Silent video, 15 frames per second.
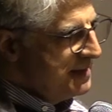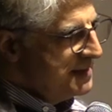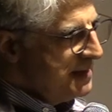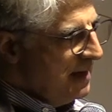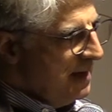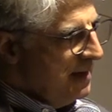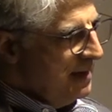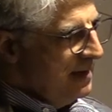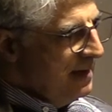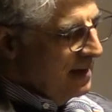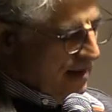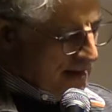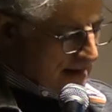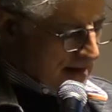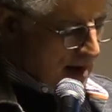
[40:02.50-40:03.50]
is uh,
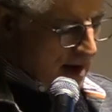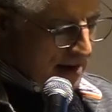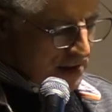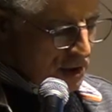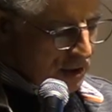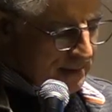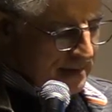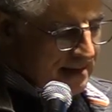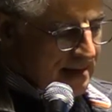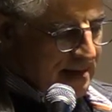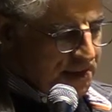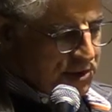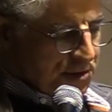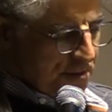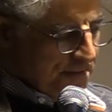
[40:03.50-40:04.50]
non-human
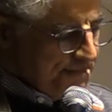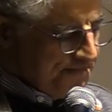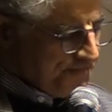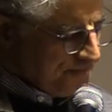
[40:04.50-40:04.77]
nature.